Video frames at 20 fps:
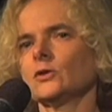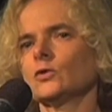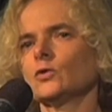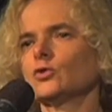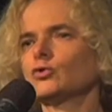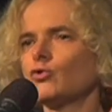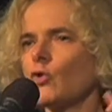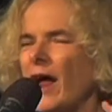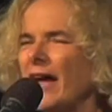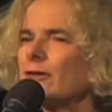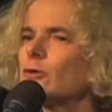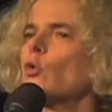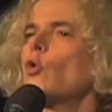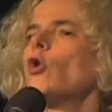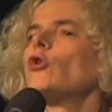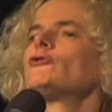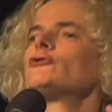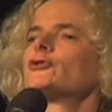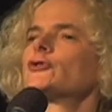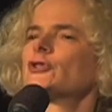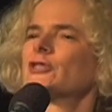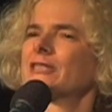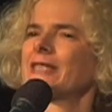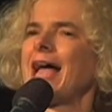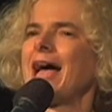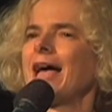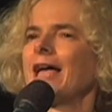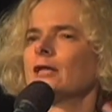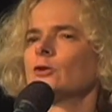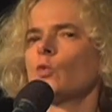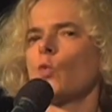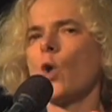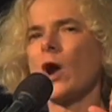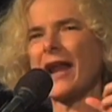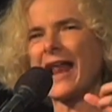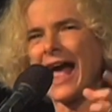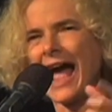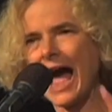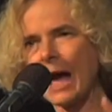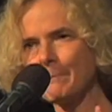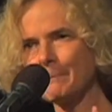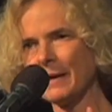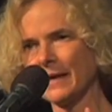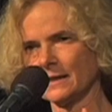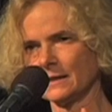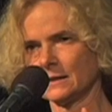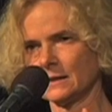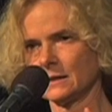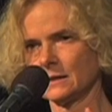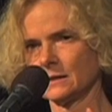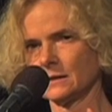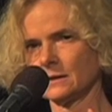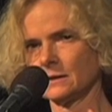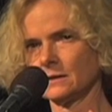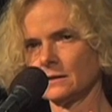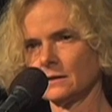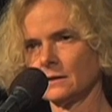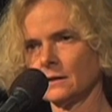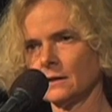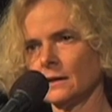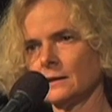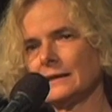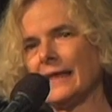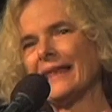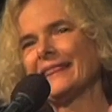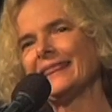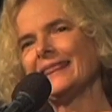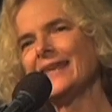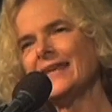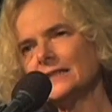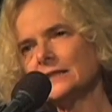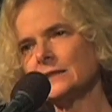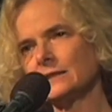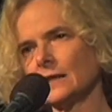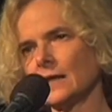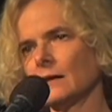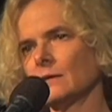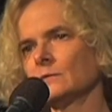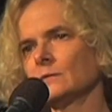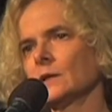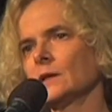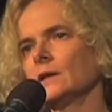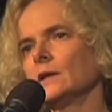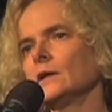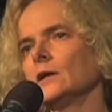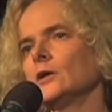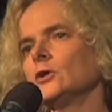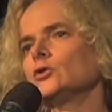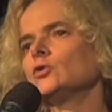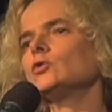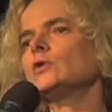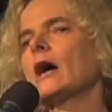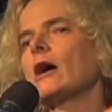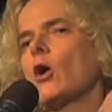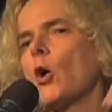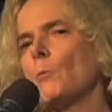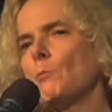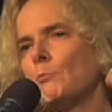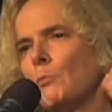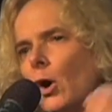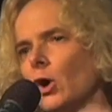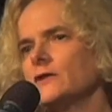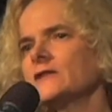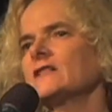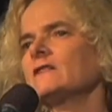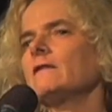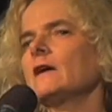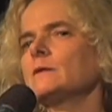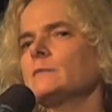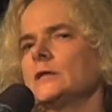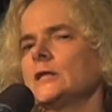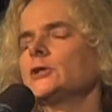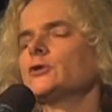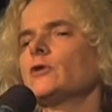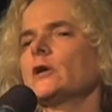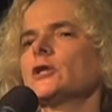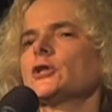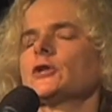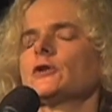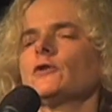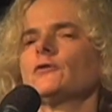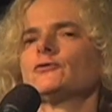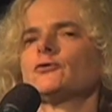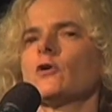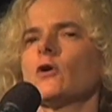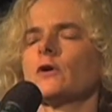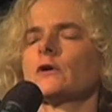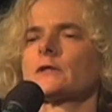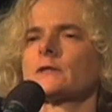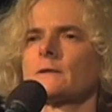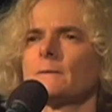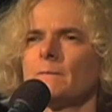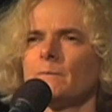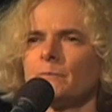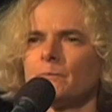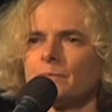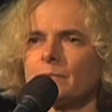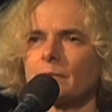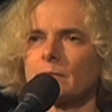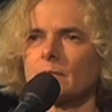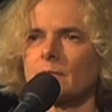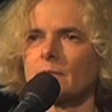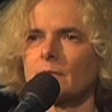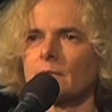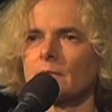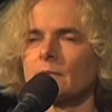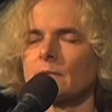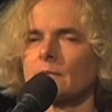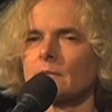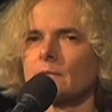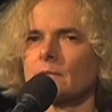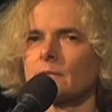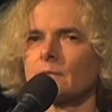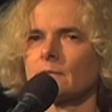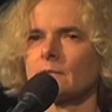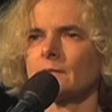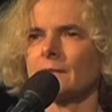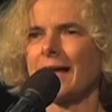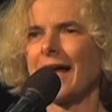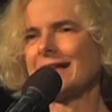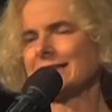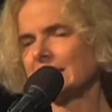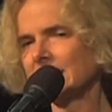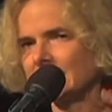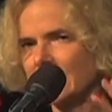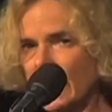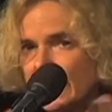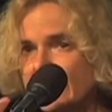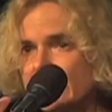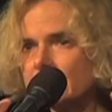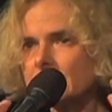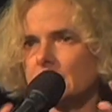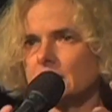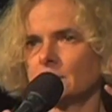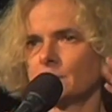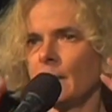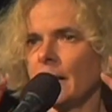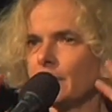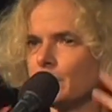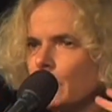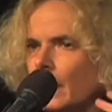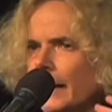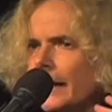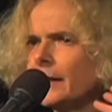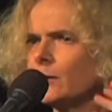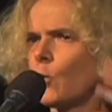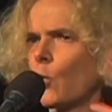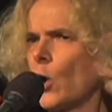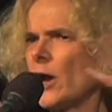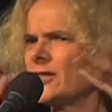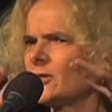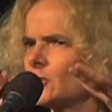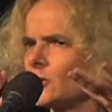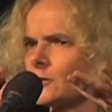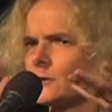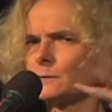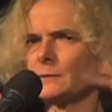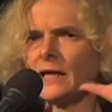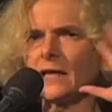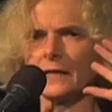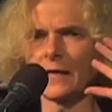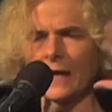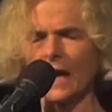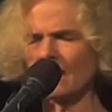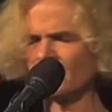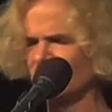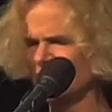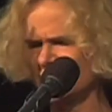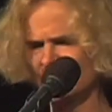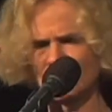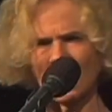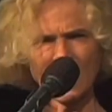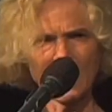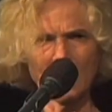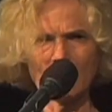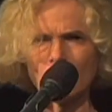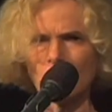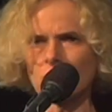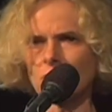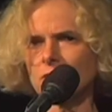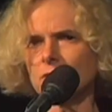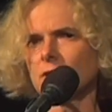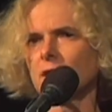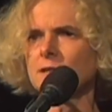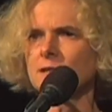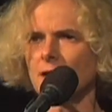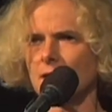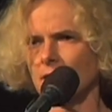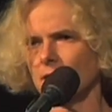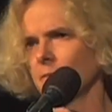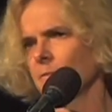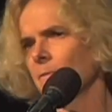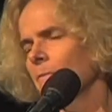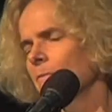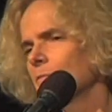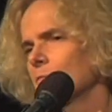to try to understand what happens that leads them to the compulsive administration of drugs. As a scientist, my brain questions me, and I have this dialogue all the time.